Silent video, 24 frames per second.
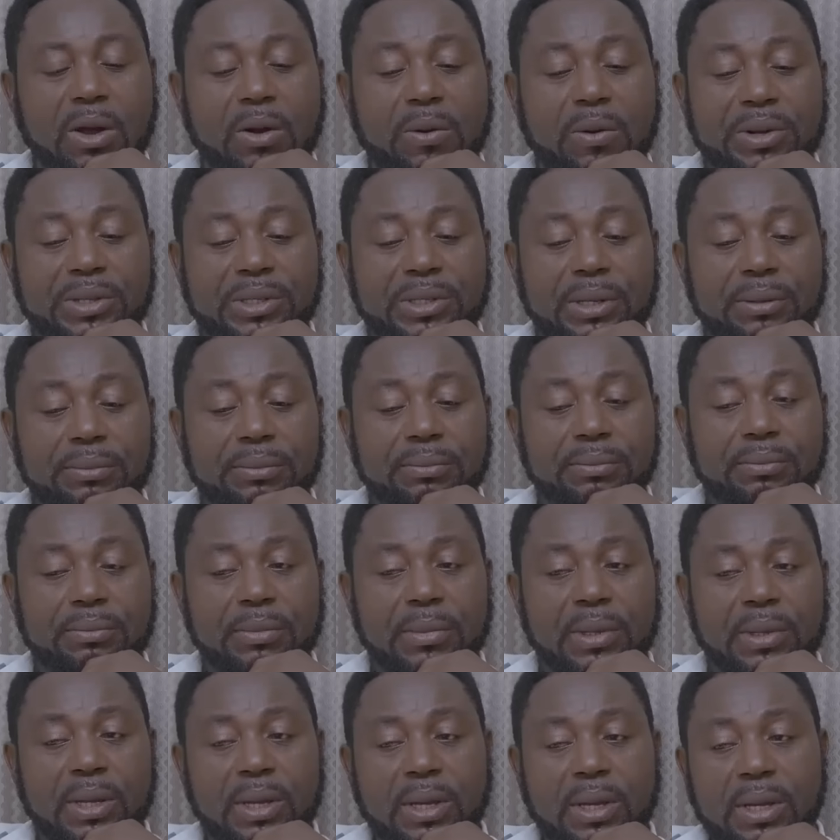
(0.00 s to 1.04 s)
All right, sir.
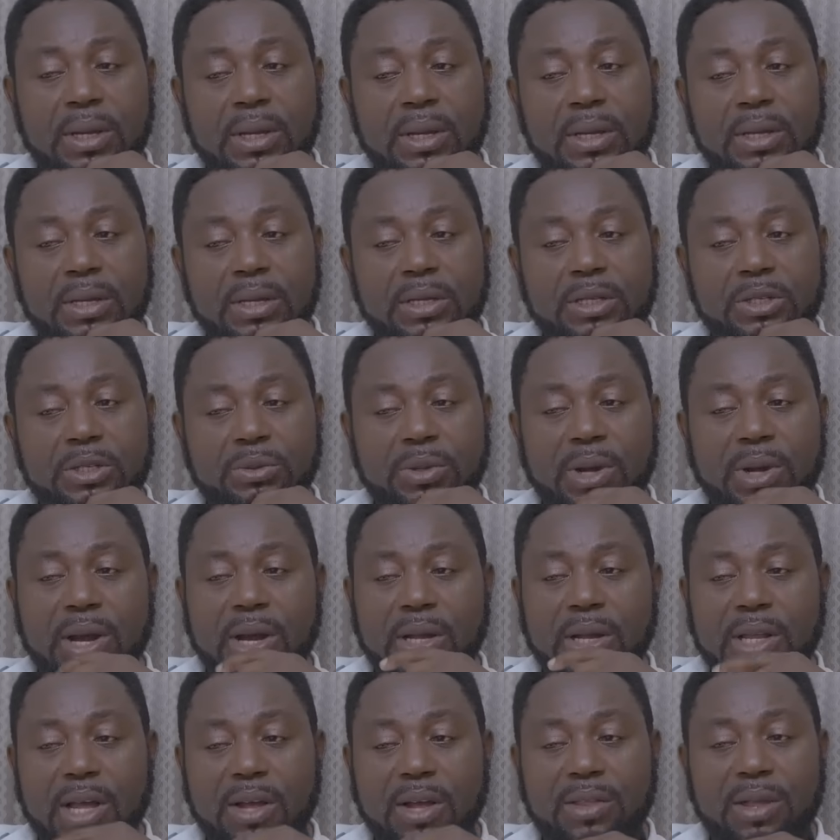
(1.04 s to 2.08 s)
Should
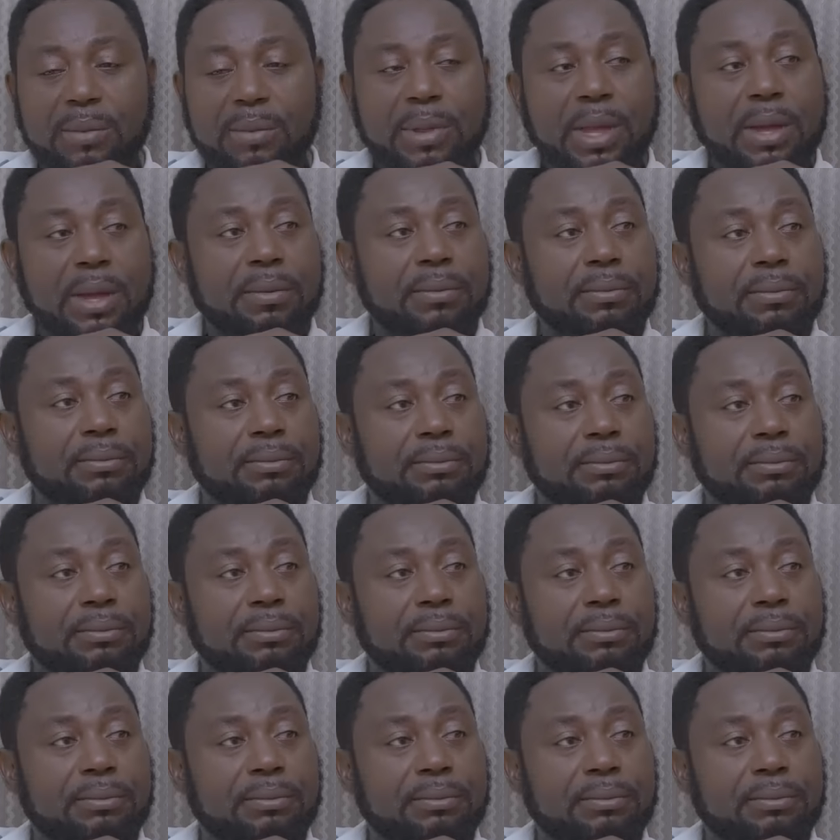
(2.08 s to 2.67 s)
I allow them now?